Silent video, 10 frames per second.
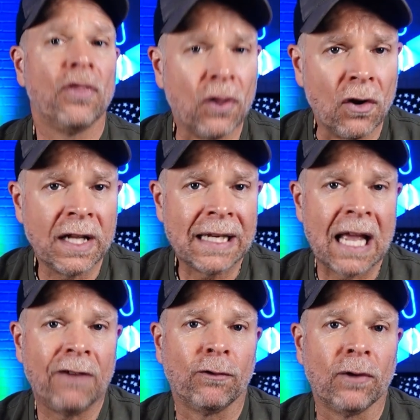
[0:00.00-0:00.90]

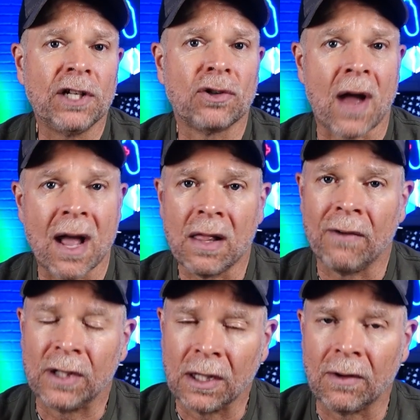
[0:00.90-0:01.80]
30-day free trial
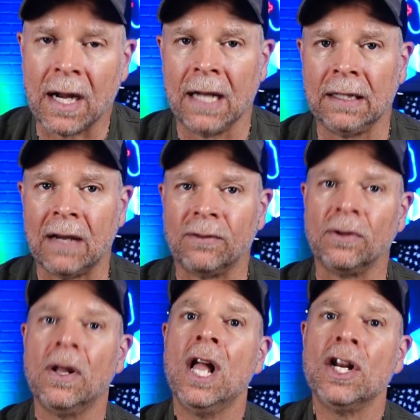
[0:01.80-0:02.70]
of
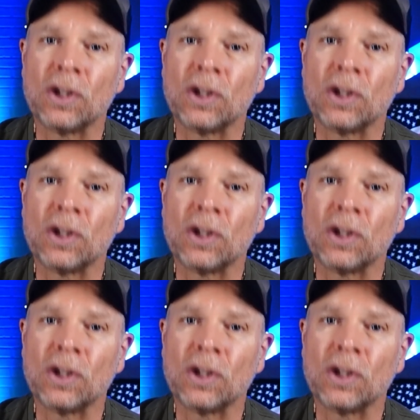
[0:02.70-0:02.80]
GoHighLevel,